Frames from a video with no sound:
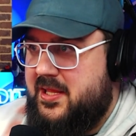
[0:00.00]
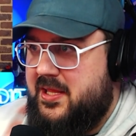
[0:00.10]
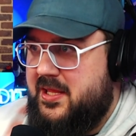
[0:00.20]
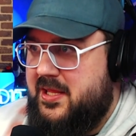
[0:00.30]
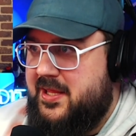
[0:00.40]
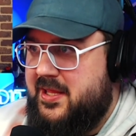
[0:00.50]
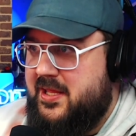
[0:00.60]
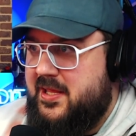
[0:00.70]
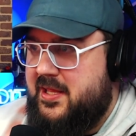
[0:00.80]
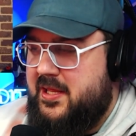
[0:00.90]

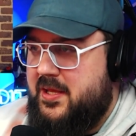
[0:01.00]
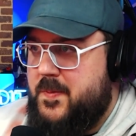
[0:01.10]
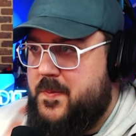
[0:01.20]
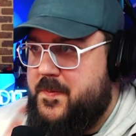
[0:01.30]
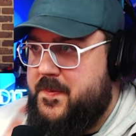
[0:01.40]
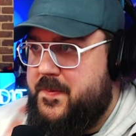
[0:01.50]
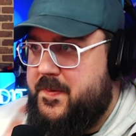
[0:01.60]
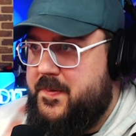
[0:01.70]
Nothing is said.